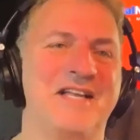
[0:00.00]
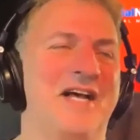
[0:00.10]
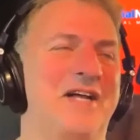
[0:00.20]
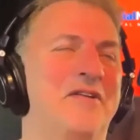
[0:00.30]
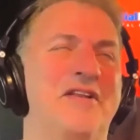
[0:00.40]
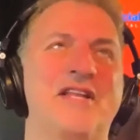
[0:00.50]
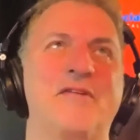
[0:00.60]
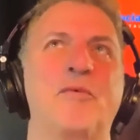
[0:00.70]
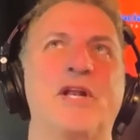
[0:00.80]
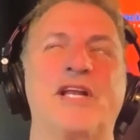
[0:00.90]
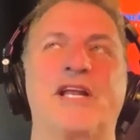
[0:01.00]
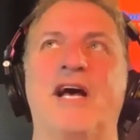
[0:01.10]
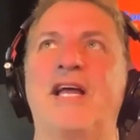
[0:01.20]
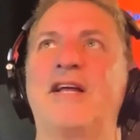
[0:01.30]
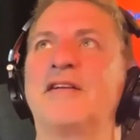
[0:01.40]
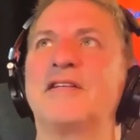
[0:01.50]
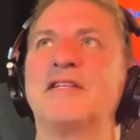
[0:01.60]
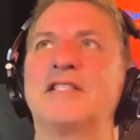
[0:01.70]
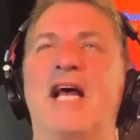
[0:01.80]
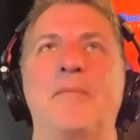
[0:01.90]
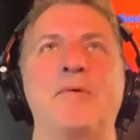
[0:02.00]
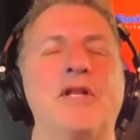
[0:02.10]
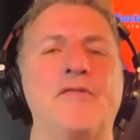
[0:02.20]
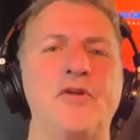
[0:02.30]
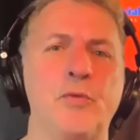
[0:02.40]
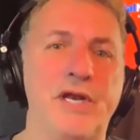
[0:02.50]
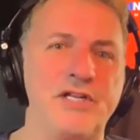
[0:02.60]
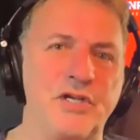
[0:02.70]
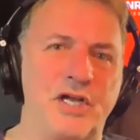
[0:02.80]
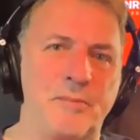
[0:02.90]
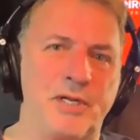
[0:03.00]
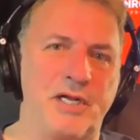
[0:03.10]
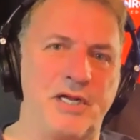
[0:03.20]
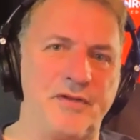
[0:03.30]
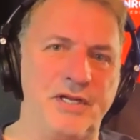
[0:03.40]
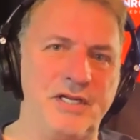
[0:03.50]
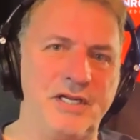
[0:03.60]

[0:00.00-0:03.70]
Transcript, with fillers: uh-huh. uh, what a guy, Zappa. Have you read his autobiography?